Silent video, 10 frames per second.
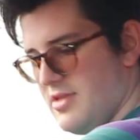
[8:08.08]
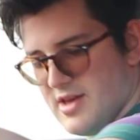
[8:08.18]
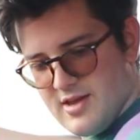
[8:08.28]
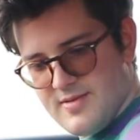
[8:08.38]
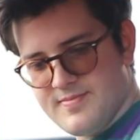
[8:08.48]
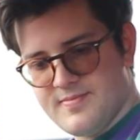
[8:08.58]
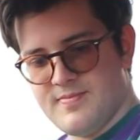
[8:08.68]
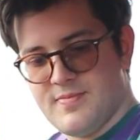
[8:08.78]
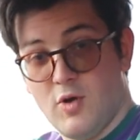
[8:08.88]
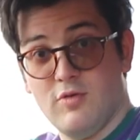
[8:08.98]
thing,
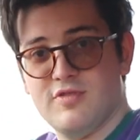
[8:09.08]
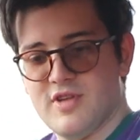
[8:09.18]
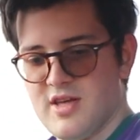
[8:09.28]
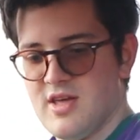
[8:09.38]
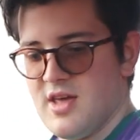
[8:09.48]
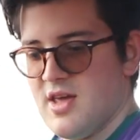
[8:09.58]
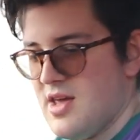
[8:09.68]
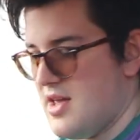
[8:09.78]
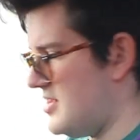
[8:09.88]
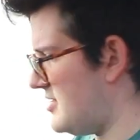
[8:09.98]
hopefully,
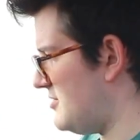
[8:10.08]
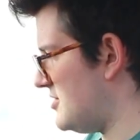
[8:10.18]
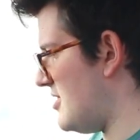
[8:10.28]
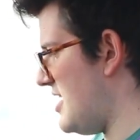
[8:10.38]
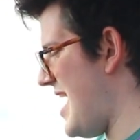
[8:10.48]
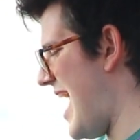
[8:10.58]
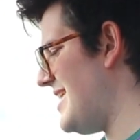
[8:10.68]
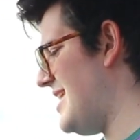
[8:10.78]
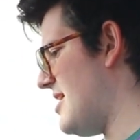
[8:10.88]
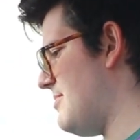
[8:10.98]
is I've just got to
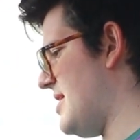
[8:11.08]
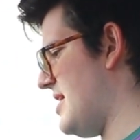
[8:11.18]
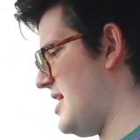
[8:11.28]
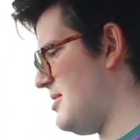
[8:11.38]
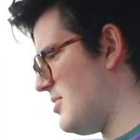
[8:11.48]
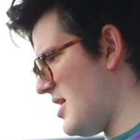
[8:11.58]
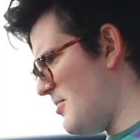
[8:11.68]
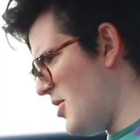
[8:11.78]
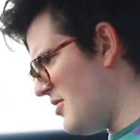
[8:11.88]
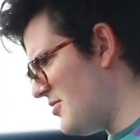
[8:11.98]
yank it a bit and it will come
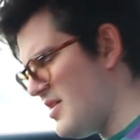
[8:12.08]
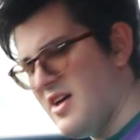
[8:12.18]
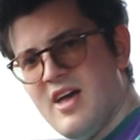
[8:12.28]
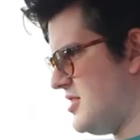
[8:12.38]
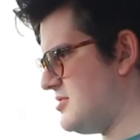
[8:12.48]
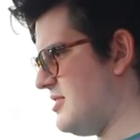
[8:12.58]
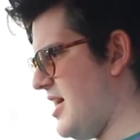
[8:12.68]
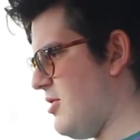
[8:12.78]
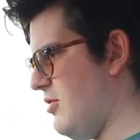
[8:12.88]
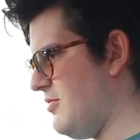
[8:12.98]
off. So
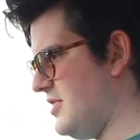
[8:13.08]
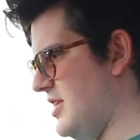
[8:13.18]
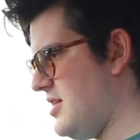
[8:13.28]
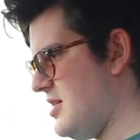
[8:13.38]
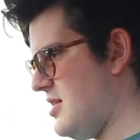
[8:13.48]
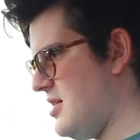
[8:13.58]
now, hopefully,